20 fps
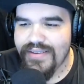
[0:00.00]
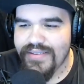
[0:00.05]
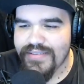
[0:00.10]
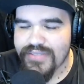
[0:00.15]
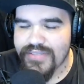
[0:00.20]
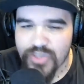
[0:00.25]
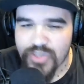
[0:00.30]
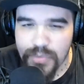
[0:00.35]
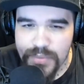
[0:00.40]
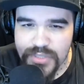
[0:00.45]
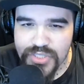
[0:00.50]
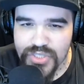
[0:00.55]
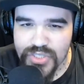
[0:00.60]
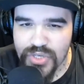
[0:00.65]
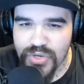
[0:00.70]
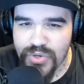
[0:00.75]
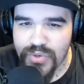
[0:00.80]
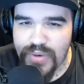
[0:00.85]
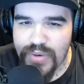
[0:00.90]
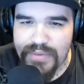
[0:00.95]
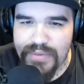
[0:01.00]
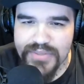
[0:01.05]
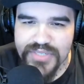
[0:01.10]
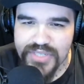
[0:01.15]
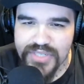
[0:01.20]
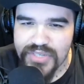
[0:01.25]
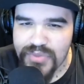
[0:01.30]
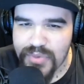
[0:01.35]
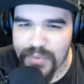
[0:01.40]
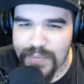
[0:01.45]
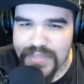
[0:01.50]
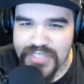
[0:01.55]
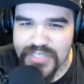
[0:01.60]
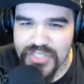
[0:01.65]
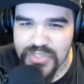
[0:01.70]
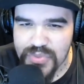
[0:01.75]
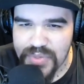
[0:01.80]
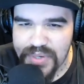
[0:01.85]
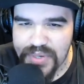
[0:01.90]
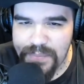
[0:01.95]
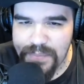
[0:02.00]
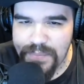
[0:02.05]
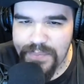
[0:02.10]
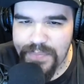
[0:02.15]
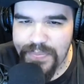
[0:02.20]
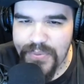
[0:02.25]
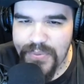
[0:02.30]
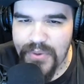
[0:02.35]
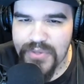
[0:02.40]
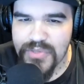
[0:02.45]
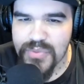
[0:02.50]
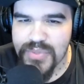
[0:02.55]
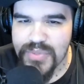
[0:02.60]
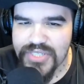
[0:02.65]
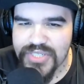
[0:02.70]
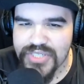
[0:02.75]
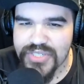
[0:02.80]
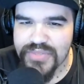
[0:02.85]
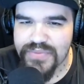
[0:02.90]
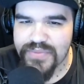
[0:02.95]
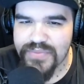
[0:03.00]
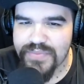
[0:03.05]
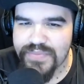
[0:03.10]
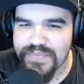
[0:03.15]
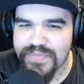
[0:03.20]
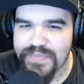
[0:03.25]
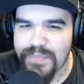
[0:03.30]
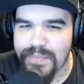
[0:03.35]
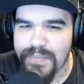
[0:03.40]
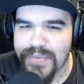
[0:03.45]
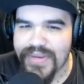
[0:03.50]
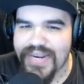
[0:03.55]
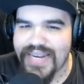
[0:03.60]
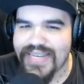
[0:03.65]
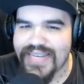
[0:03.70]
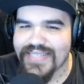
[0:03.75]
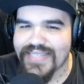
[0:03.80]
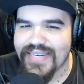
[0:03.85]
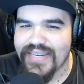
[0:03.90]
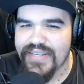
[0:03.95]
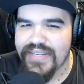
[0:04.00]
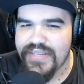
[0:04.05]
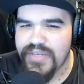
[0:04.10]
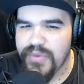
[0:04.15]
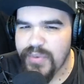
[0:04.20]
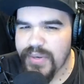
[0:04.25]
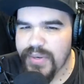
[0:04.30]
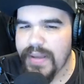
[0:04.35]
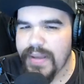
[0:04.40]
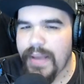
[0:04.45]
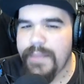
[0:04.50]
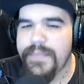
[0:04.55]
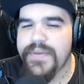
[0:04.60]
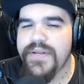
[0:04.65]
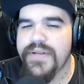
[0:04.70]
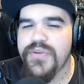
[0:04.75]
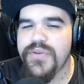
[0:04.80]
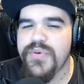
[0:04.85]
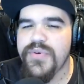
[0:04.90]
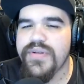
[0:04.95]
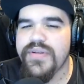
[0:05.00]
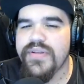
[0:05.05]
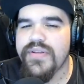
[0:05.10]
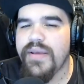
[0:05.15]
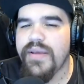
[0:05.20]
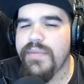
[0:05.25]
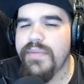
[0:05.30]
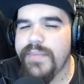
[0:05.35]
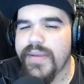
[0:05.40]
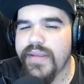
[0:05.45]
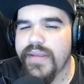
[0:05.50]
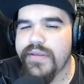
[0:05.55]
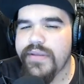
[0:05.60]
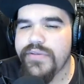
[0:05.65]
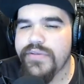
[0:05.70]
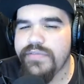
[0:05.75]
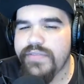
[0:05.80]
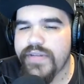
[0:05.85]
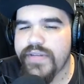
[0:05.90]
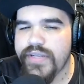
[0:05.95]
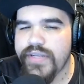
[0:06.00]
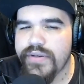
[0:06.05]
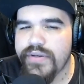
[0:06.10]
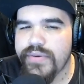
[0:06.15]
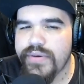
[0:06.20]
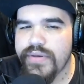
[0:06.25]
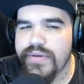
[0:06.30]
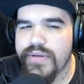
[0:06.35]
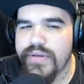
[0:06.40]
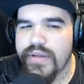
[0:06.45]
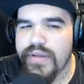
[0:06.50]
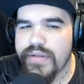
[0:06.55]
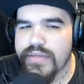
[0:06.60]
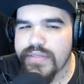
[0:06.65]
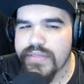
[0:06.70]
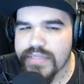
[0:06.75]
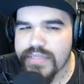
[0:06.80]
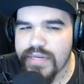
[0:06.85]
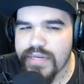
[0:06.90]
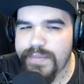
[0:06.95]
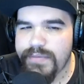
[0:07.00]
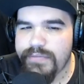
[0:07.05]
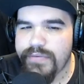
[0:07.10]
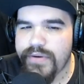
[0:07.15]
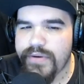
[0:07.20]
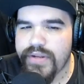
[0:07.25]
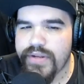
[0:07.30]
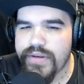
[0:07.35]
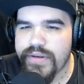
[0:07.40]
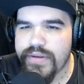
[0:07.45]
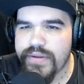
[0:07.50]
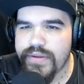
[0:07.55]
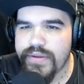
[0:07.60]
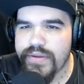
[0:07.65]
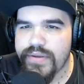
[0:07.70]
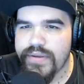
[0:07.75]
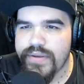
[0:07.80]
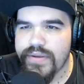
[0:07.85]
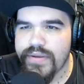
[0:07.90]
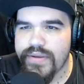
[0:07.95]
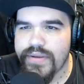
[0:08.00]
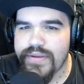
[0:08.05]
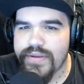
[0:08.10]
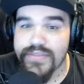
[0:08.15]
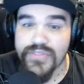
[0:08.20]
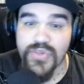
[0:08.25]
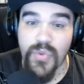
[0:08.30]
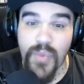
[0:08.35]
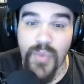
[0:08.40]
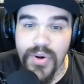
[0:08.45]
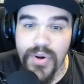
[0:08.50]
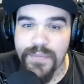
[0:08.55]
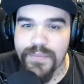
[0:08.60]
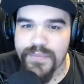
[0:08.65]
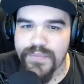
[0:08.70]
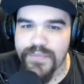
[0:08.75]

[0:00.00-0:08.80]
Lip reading: So much so, I was going to do it on my stream on Twitch, but I decided, you know what? I'm going to do it. I'm going to make a YouTube video. This is going to be fun. So welcome.